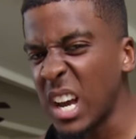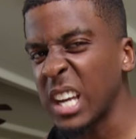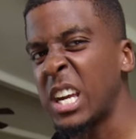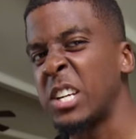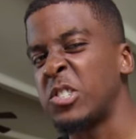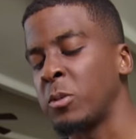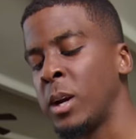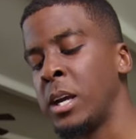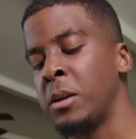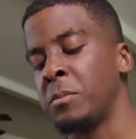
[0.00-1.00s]
I can't
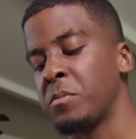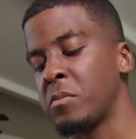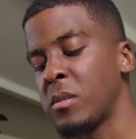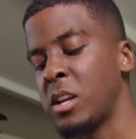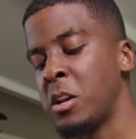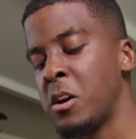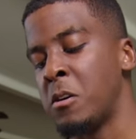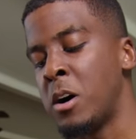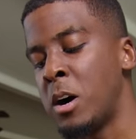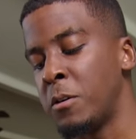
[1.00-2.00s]
train, you
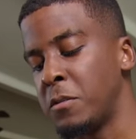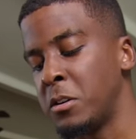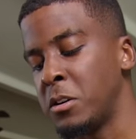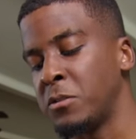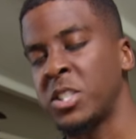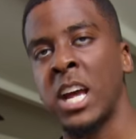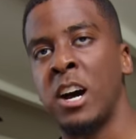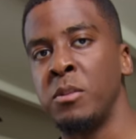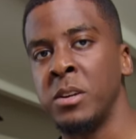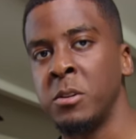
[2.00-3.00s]
know, off of
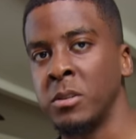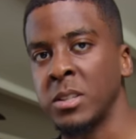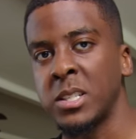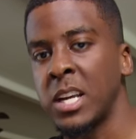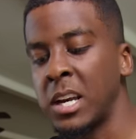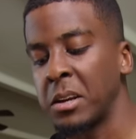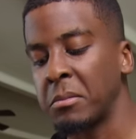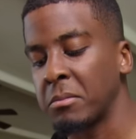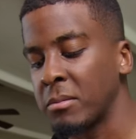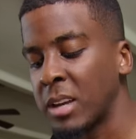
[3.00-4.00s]
salmon or steak.
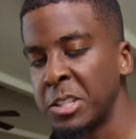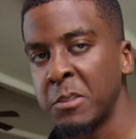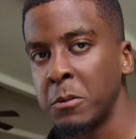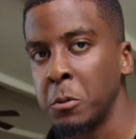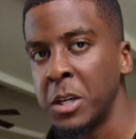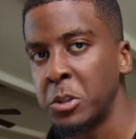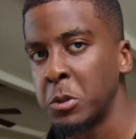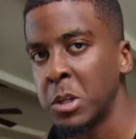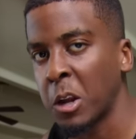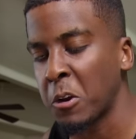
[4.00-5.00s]
I just feel way
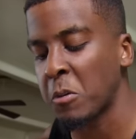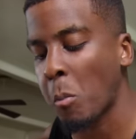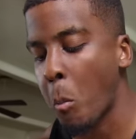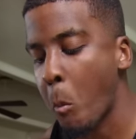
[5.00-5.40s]
too sluggish.